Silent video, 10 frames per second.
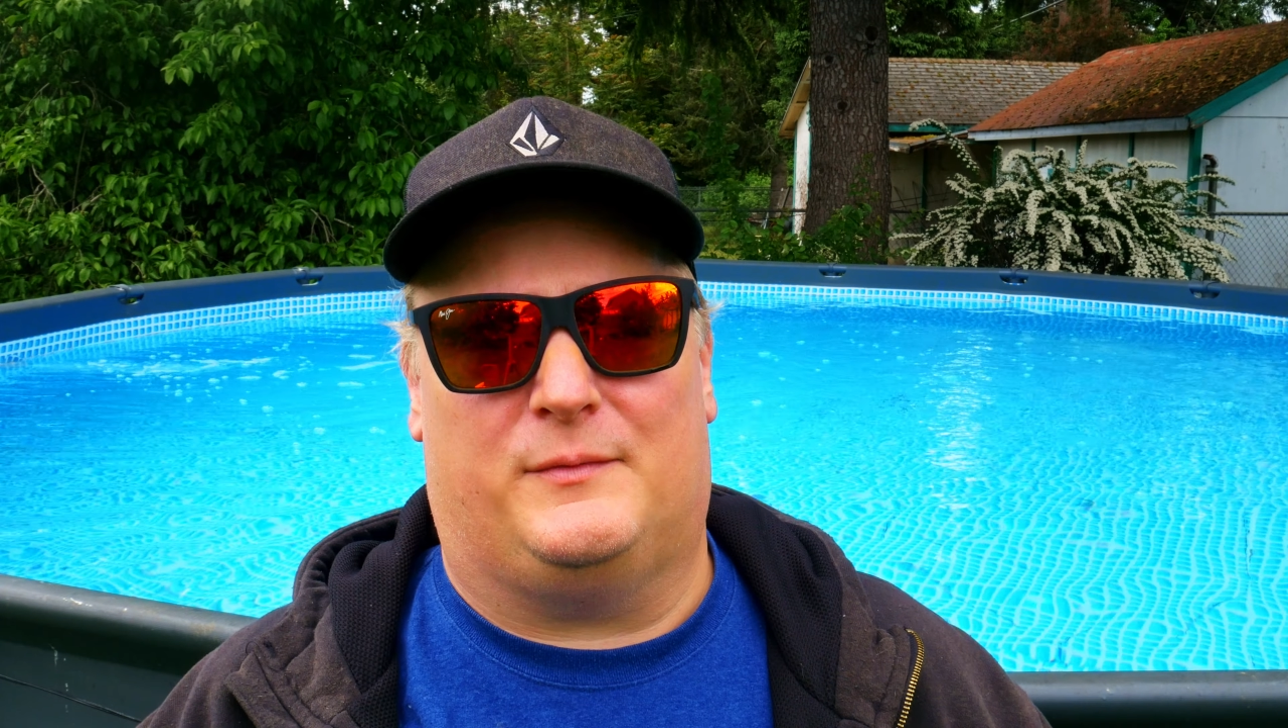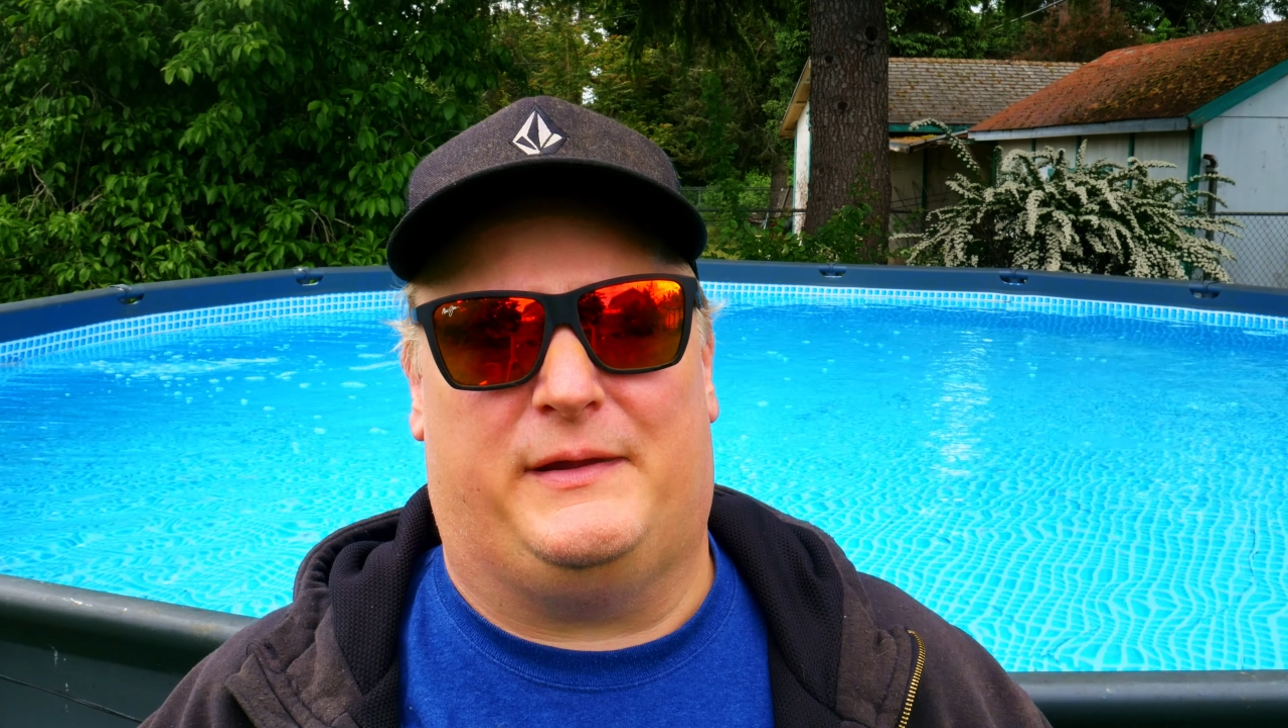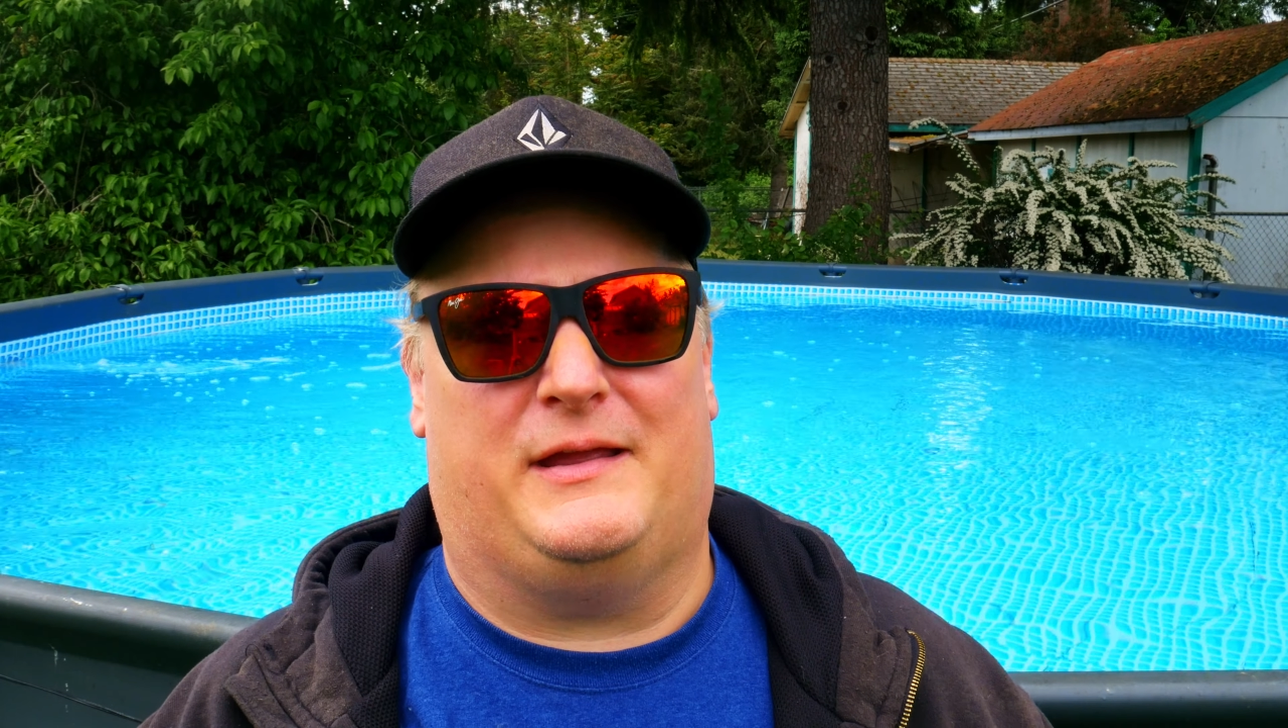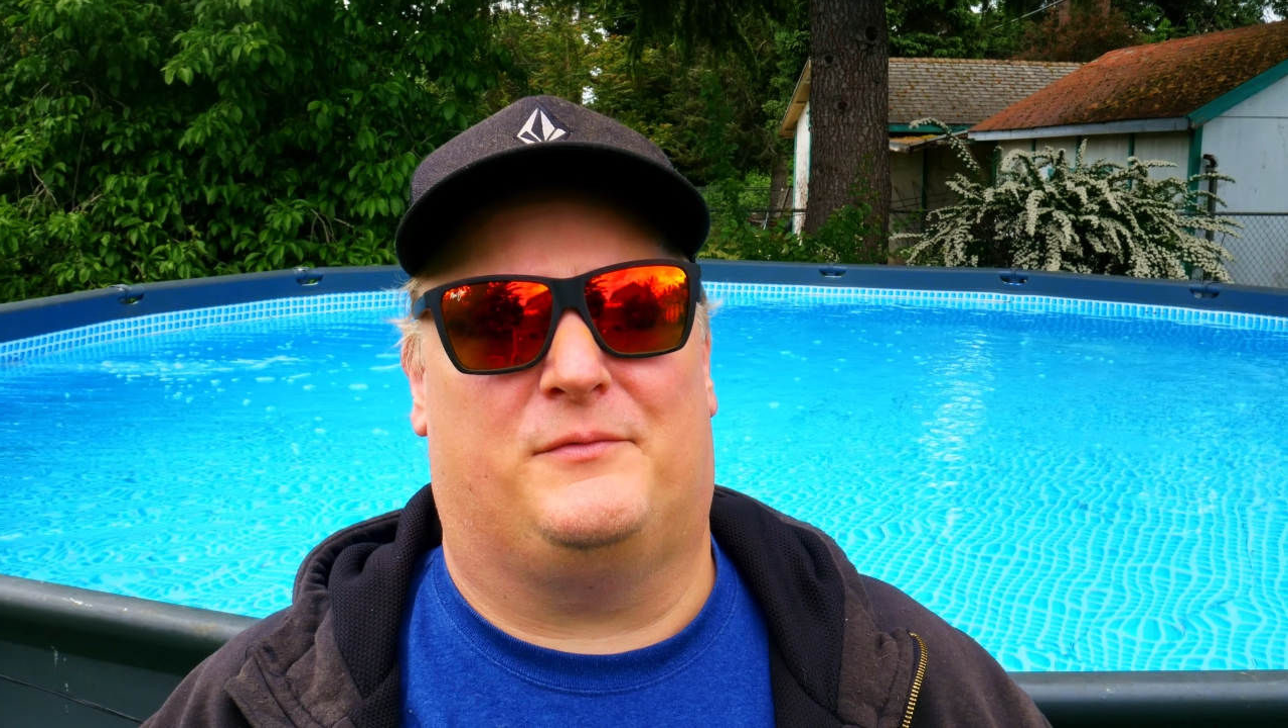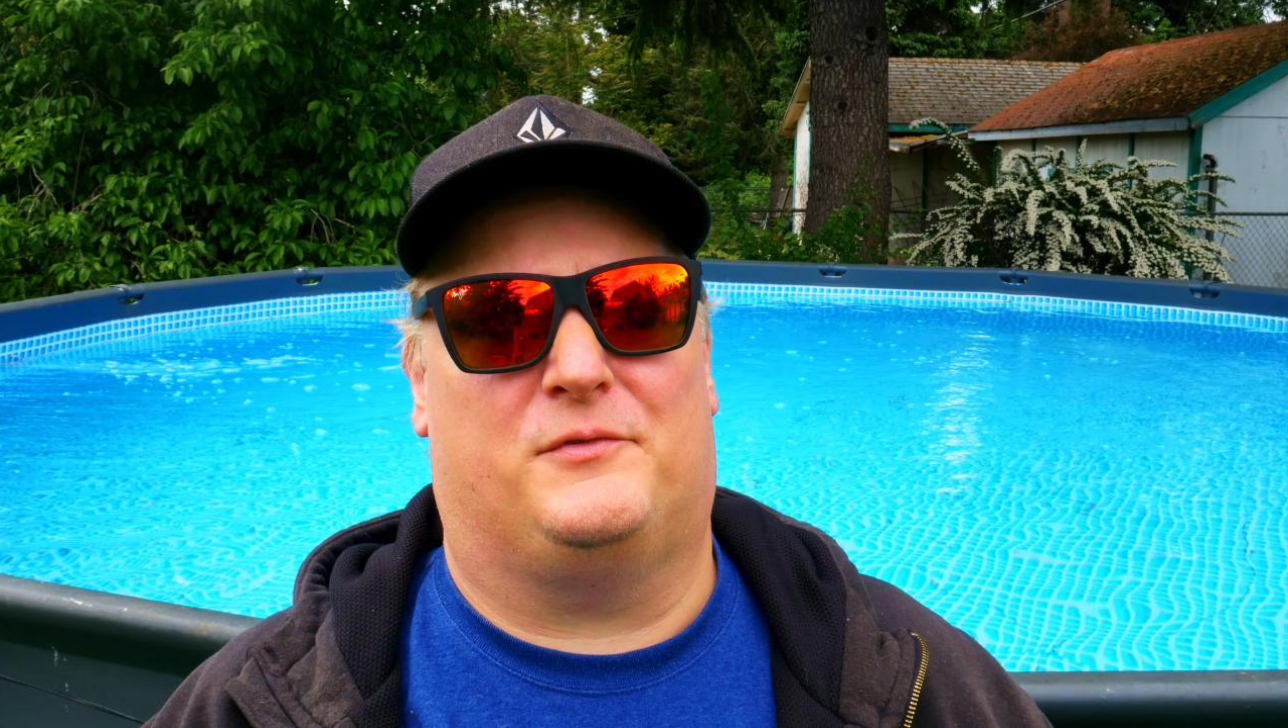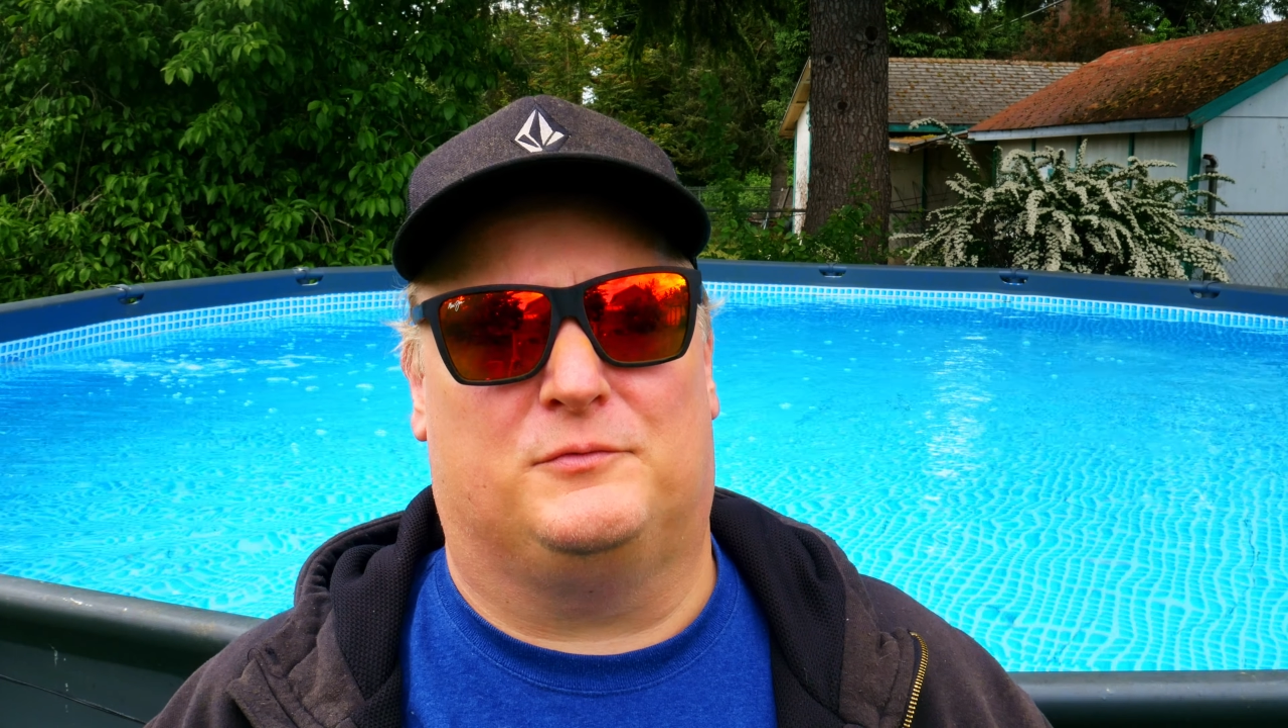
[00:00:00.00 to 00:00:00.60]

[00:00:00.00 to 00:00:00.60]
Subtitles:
becomes